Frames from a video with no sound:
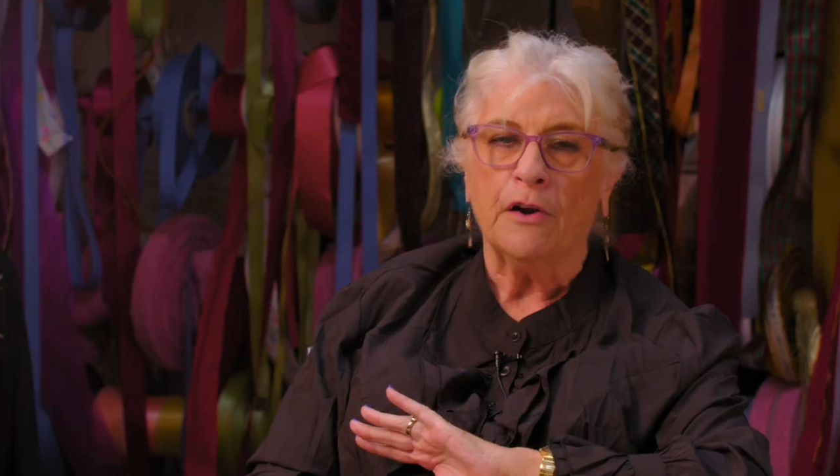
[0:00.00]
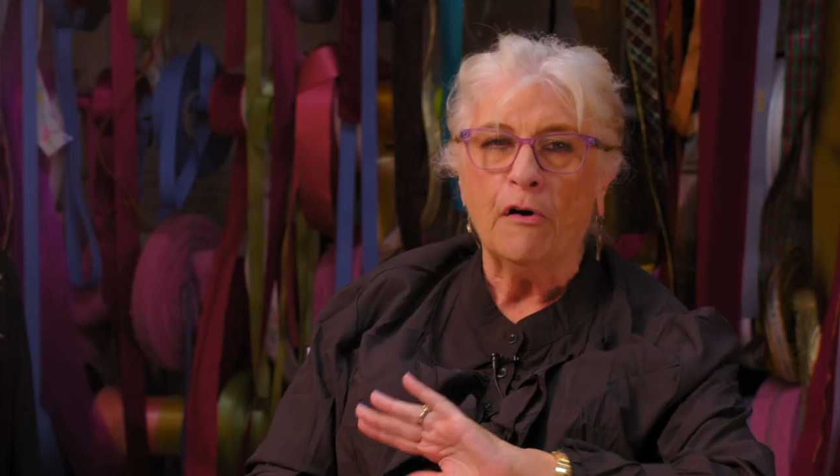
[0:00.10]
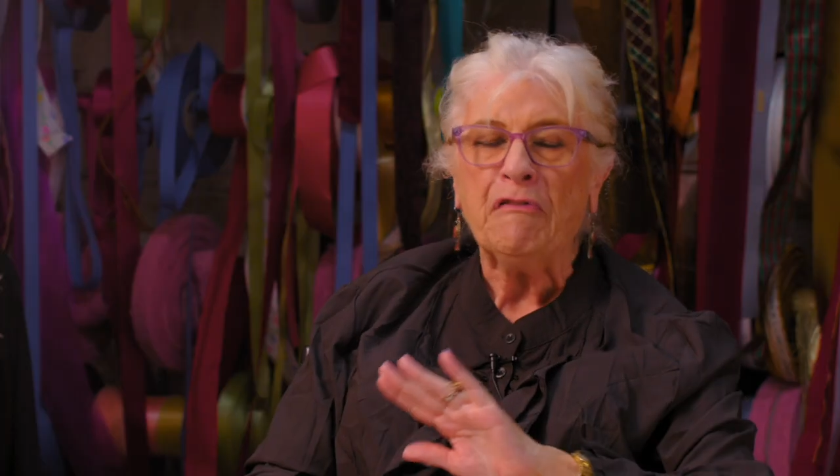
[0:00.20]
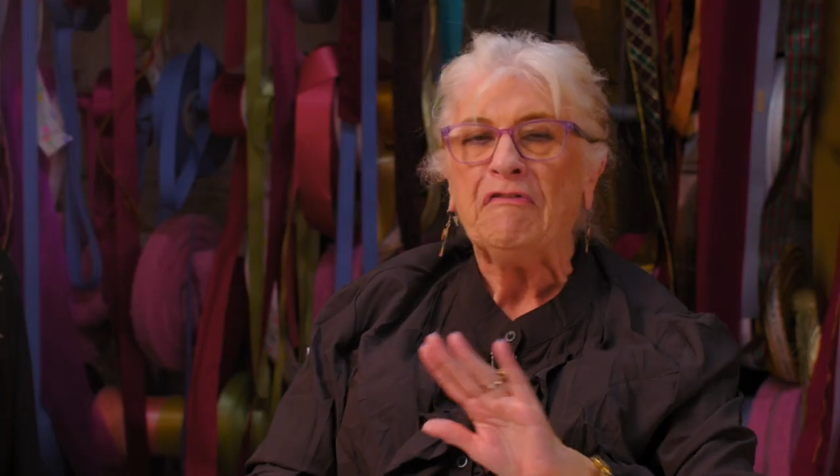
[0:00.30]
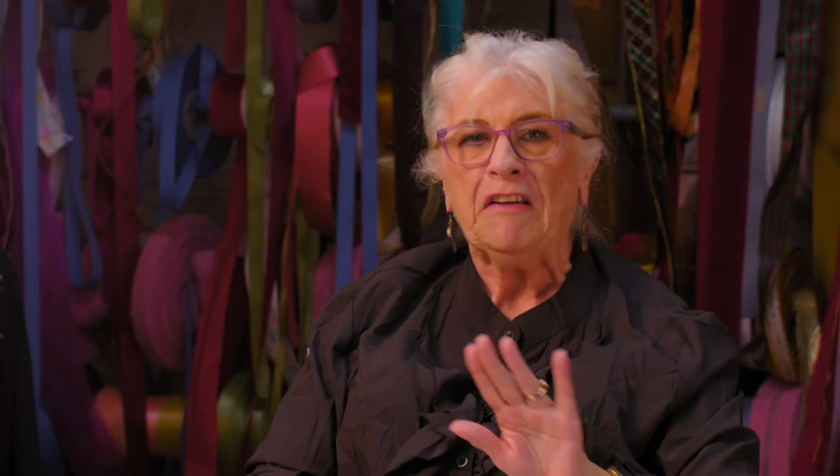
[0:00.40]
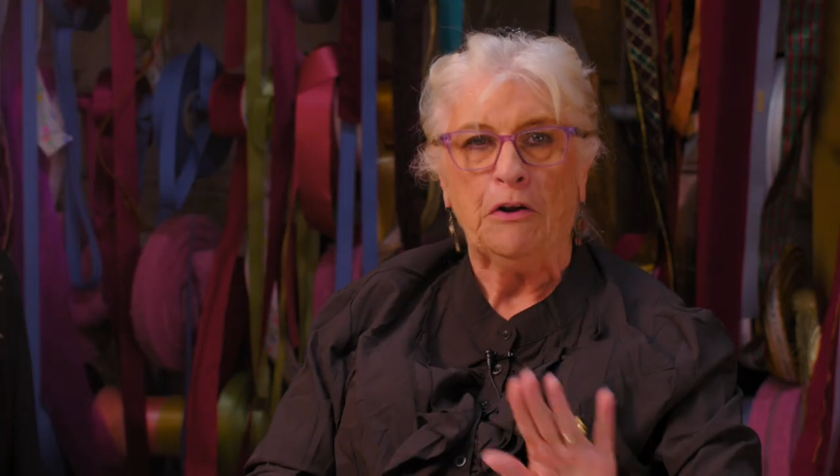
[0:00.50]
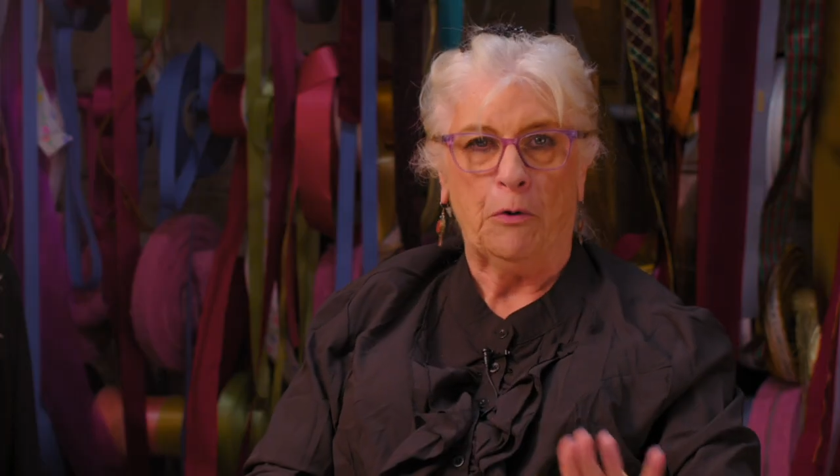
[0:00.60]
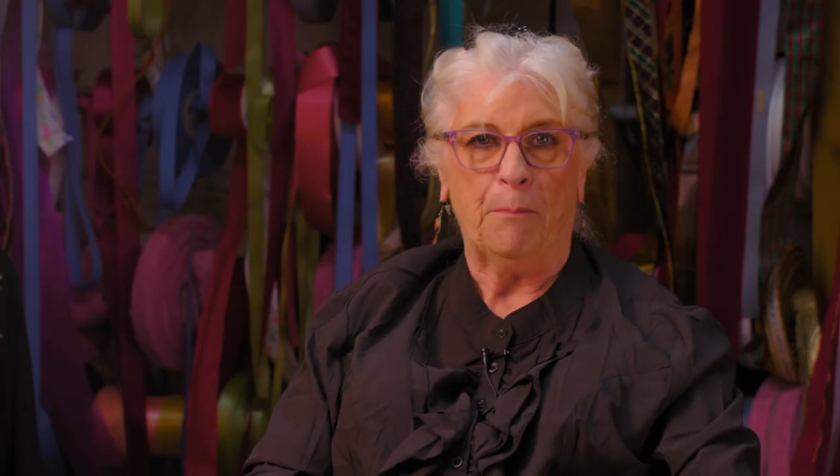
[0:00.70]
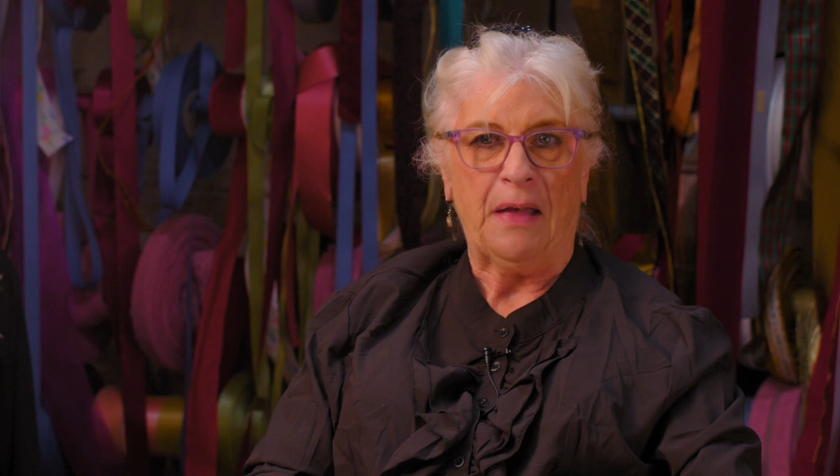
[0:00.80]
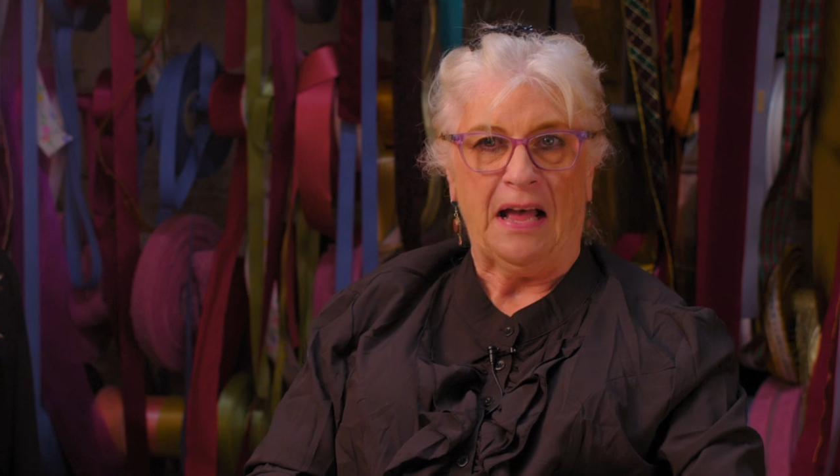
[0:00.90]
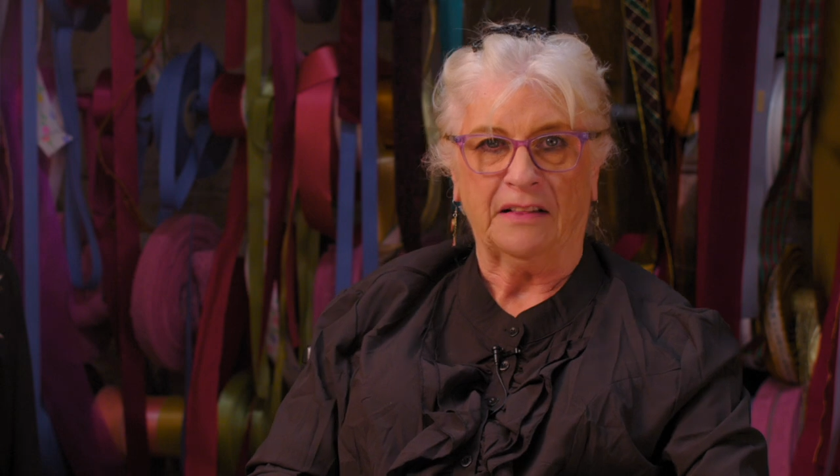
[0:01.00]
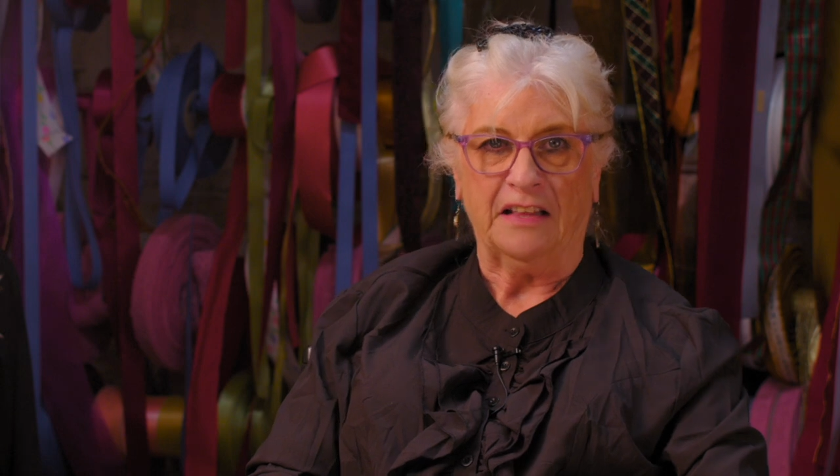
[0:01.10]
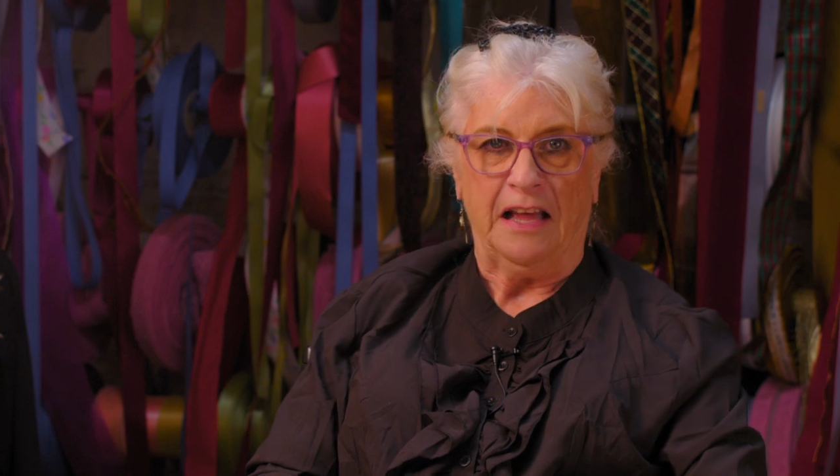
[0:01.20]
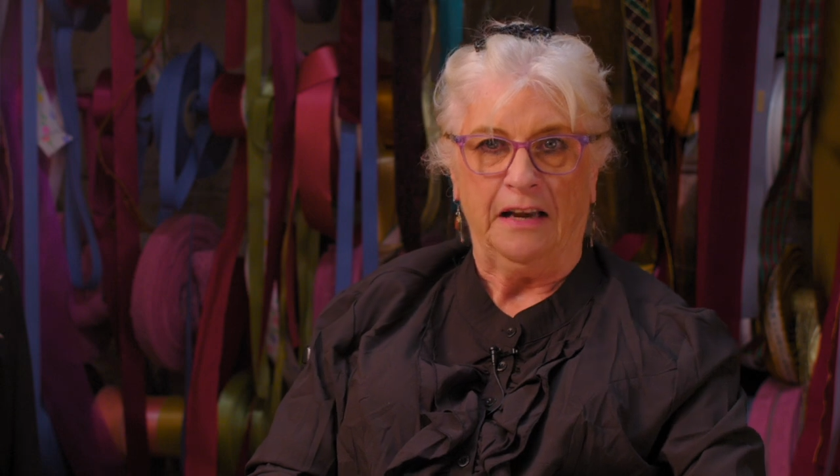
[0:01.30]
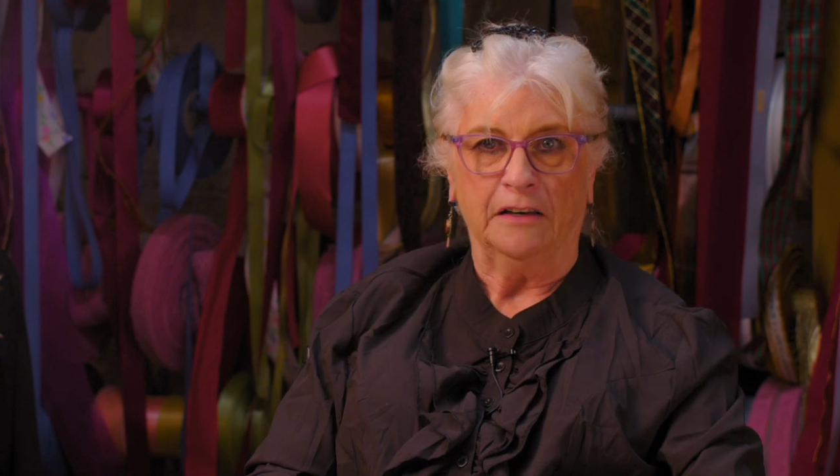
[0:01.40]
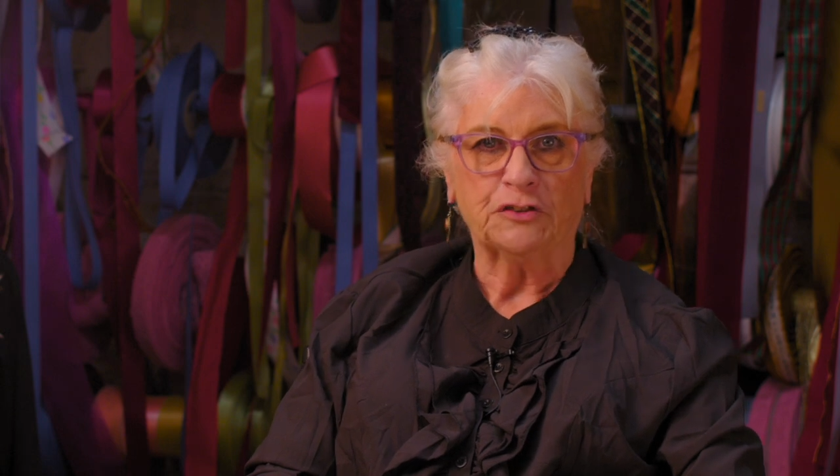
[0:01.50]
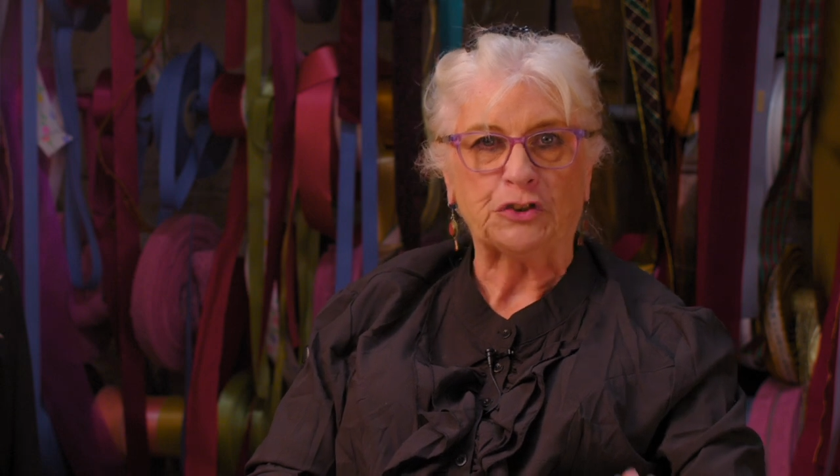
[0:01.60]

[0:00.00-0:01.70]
no film back then